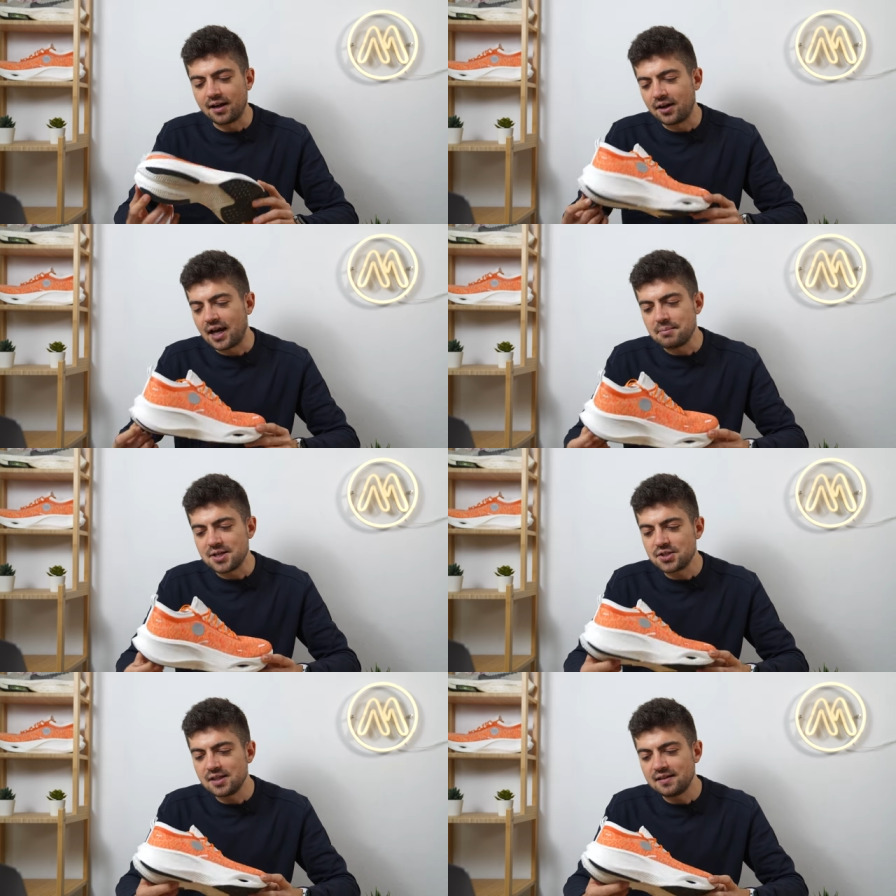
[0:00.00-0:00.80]
uh, I
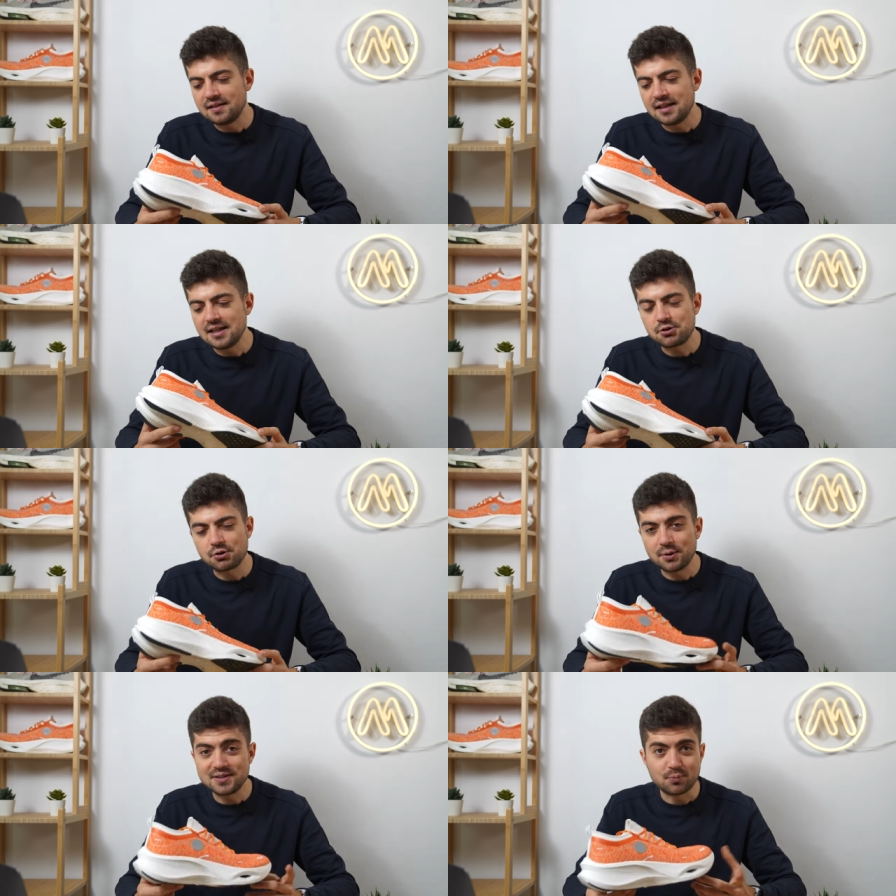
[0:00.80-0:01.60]
mentioned it in the
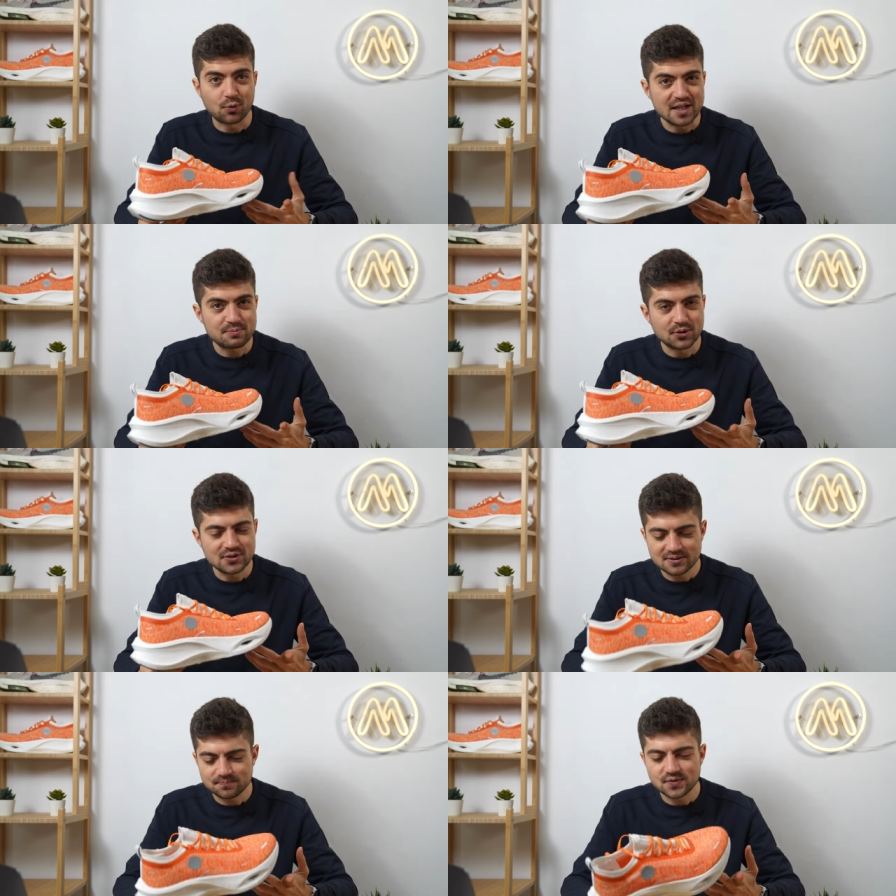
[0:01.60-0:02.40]
intro, is the price
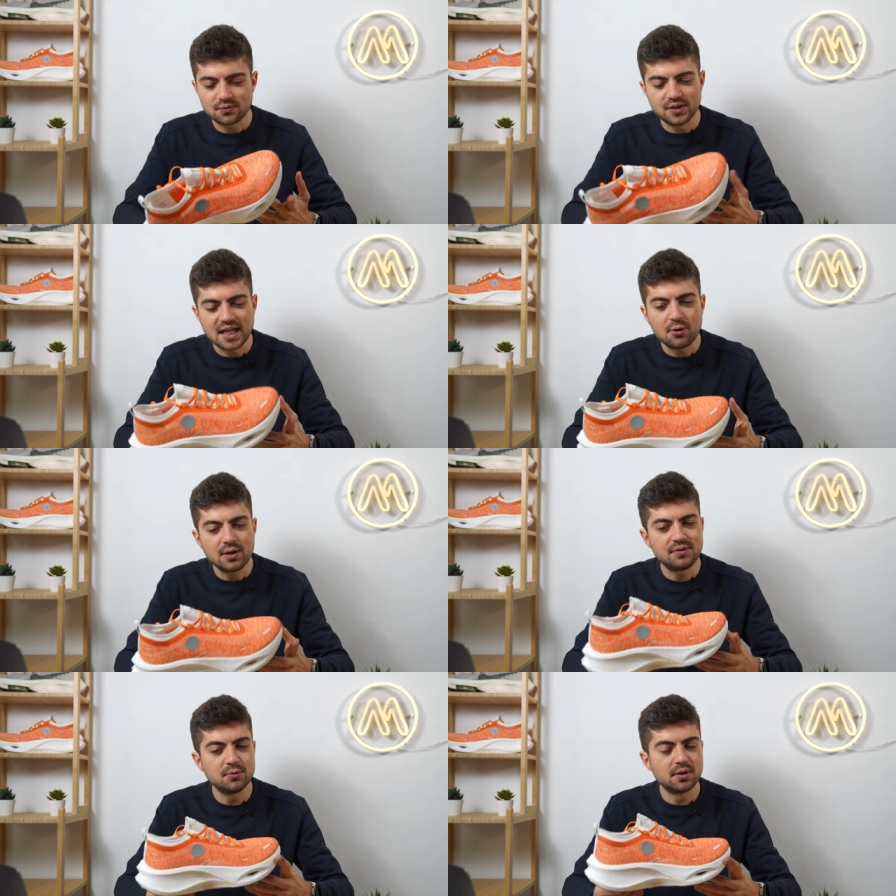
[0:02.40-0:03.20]
point. For now,
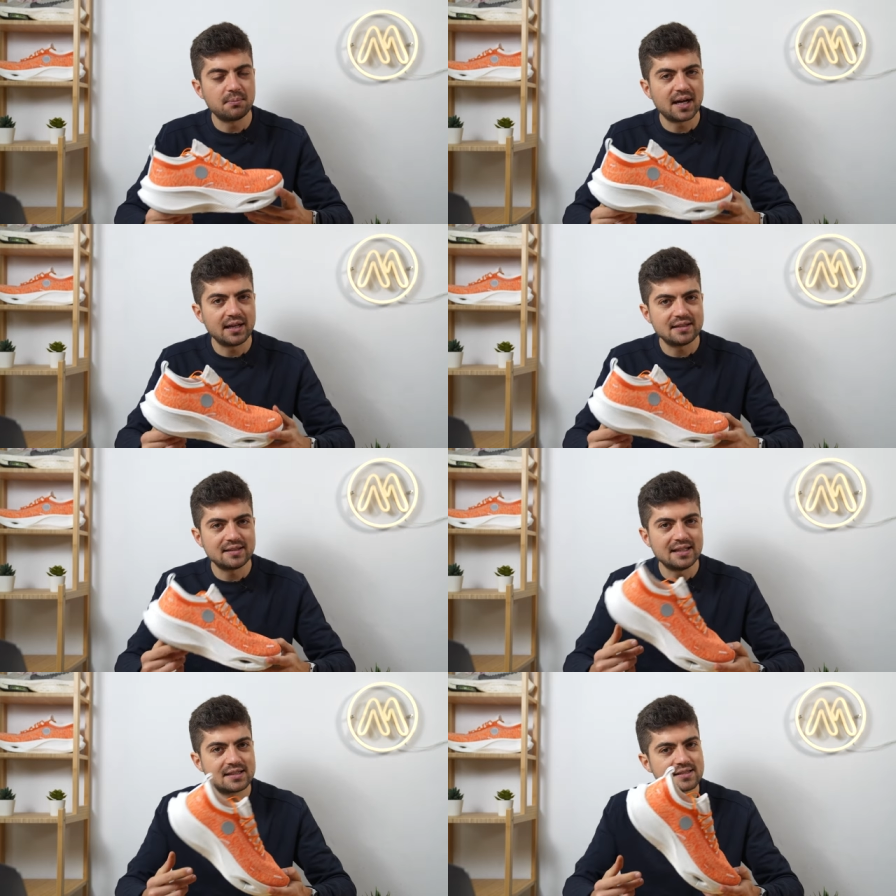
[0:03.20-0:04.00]
if you want to buy it,
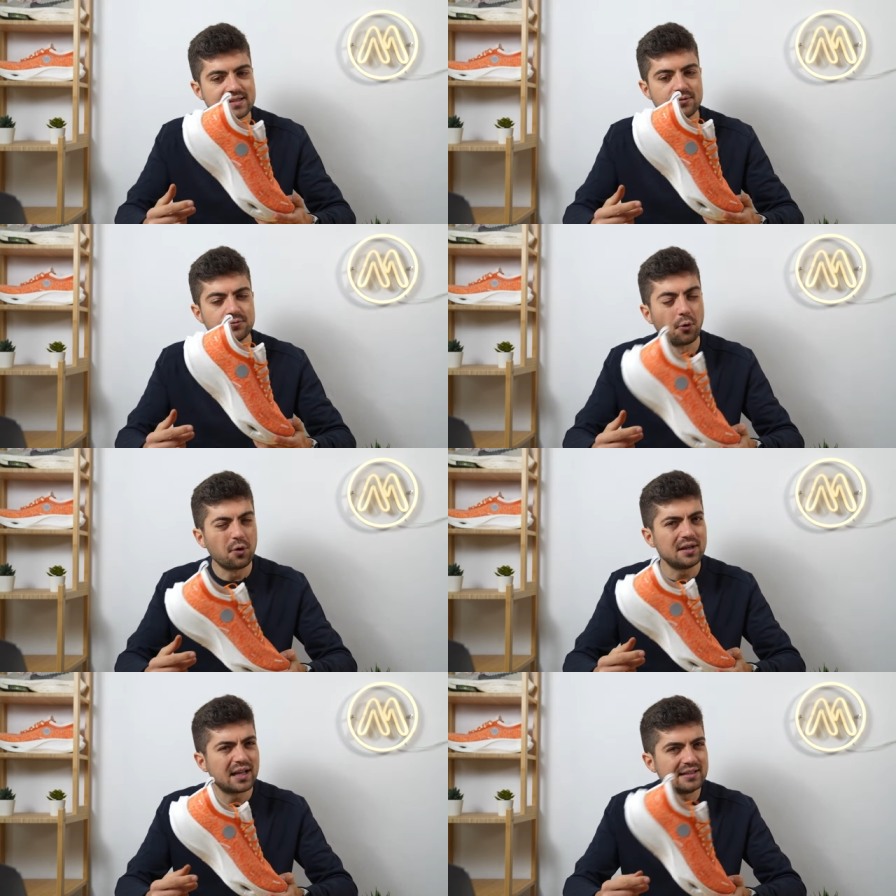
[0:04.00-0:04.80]
it's
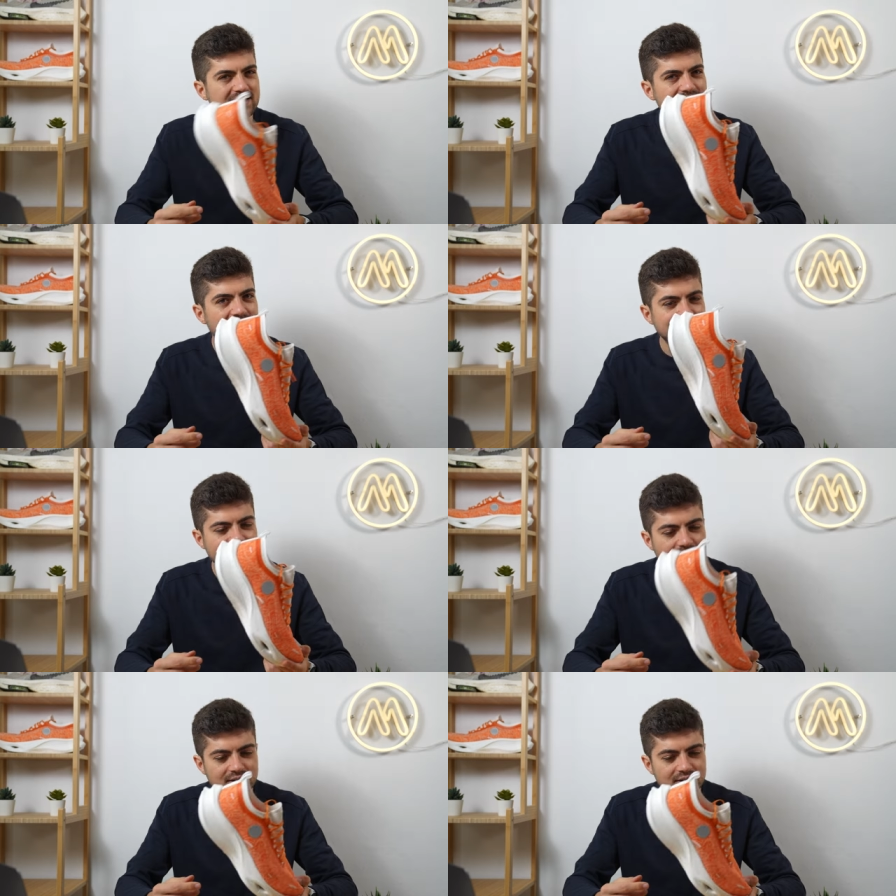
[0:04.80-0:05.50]
four ninety-nine,